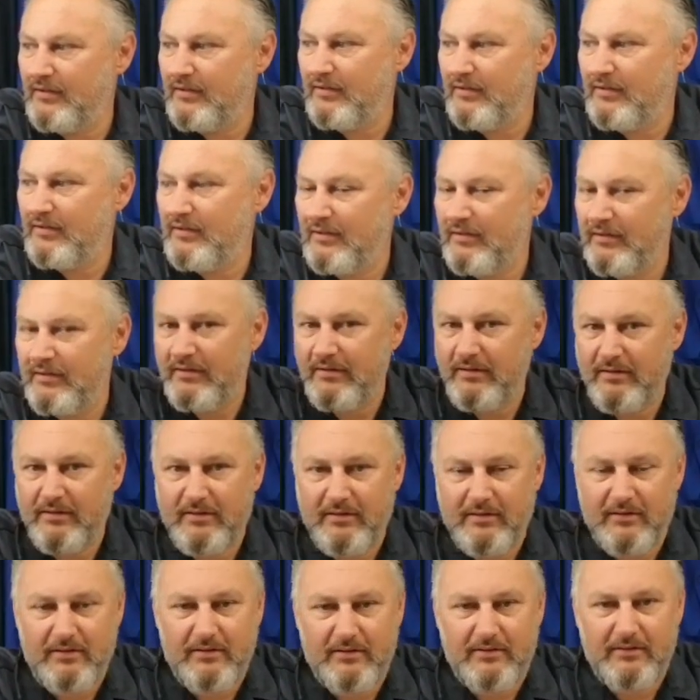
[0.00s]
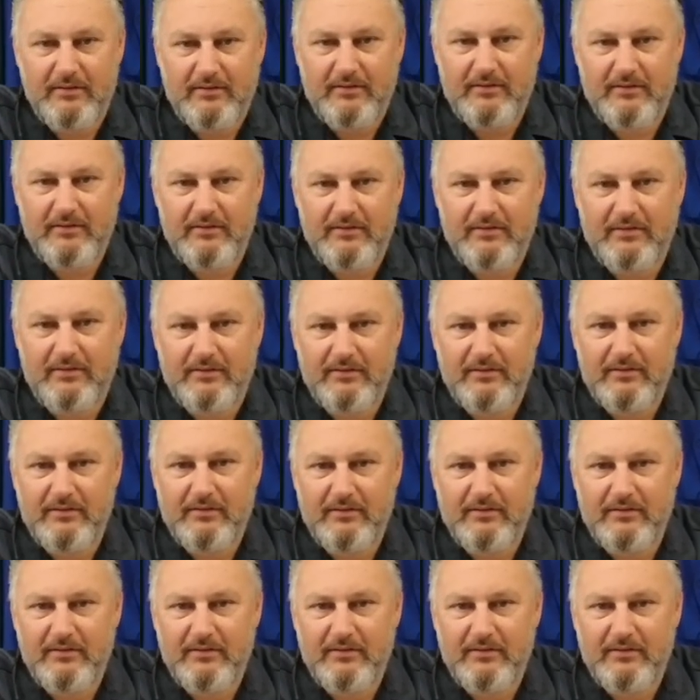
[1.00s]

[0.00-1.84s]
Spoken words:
Nothing is said.